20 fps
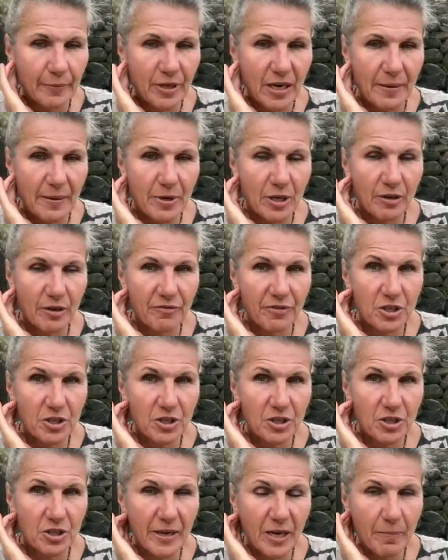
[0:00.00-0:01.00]
be
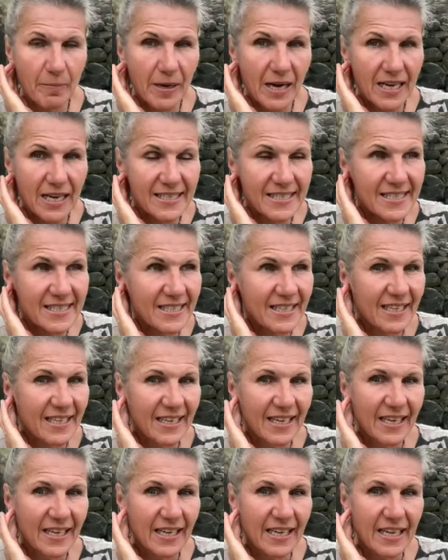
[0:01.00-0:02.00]
officially in menopause
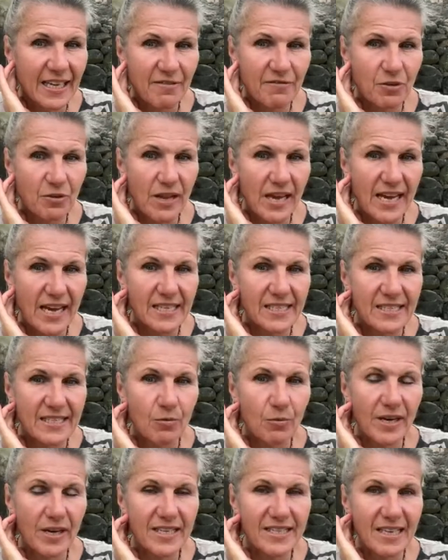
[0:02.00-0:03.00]
in a few days.
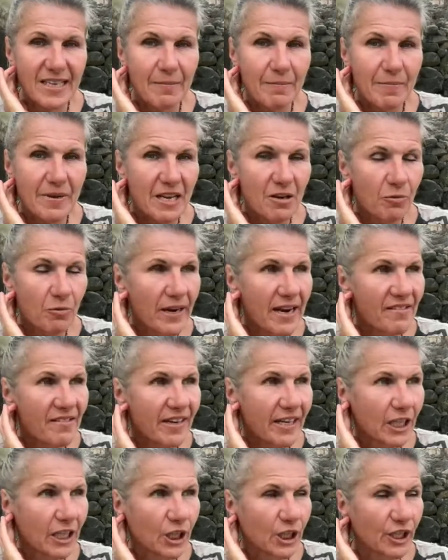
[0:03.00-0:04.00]
And what does that mean? What have
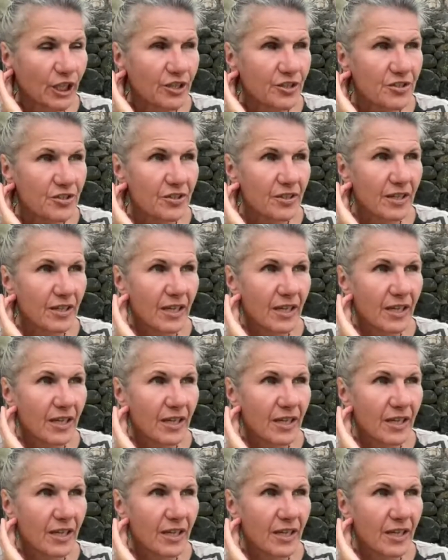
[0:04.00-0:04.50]
I learned?